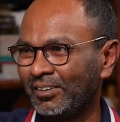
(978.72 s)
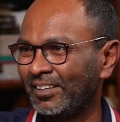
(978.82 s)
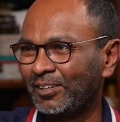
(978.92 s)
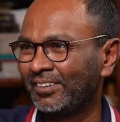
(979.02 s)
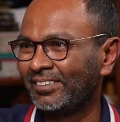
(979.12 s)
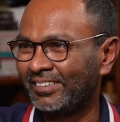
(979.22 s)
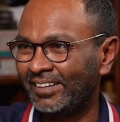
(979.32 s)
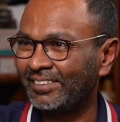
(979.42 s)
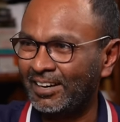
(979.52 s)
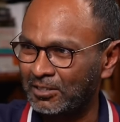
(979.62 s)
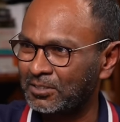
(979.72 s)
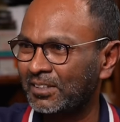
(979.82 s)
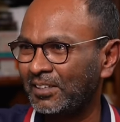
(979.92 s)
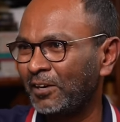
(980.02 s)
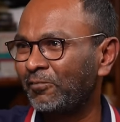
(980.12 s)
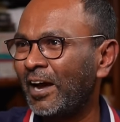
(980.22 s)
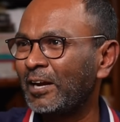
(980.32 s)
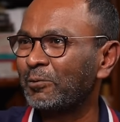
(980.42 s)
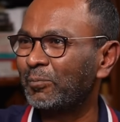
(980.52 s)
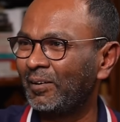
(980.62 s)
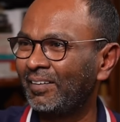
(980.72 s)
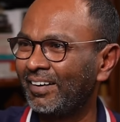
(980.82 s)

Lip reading: you, then that is invaluable.